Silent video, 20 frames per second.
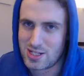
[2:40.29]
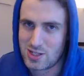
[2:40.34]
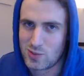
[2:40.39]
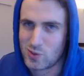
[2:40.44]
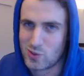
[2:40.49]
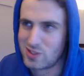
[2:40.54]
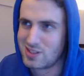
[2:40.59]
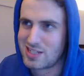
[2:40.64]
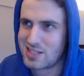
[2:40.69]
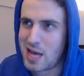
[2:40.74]
It
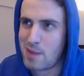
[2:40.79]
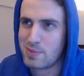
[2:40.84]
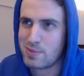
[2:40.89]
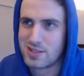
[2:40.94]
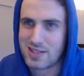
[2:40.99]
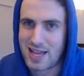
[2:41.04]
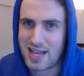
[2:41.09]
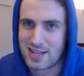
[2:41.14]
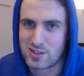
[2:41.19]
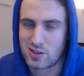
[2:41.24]
wasn't to
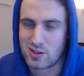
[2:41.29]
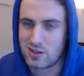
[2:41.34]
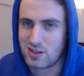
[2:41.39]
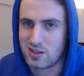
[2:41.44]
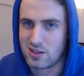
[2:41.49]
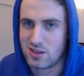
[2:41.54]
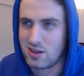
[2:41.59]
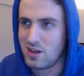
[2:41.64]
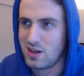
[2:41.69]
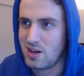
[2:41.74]
capitalize on
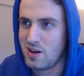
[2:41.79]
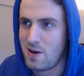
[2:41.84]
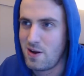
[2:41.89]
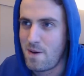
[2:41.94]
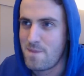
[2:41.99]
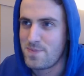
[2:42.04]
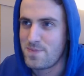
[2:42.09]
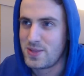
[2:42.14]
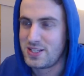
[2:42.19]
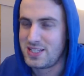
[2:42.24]

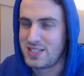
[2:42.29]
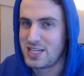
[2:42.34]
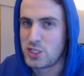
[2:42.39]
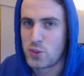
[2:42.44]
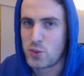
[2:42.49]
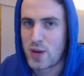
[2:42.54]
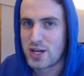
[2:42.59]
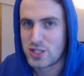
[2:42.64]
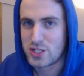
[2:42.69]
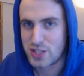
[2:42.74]
the
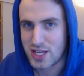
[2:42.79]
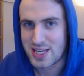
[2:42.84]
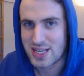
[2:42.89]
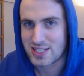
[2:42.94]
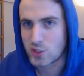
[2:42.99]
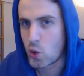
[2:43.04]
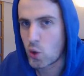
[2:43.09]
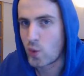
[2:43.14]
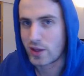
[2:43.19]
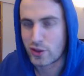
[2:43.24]
situation that he's
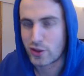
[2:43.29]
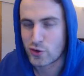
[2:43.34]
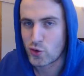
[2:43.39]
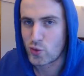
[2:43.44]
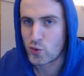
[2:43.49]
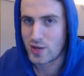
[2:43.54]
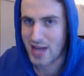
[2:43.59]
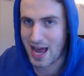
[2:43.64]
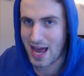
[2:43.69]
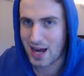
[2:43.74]
going through
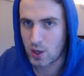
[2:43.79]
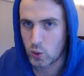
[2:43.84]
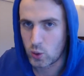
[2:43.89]
now.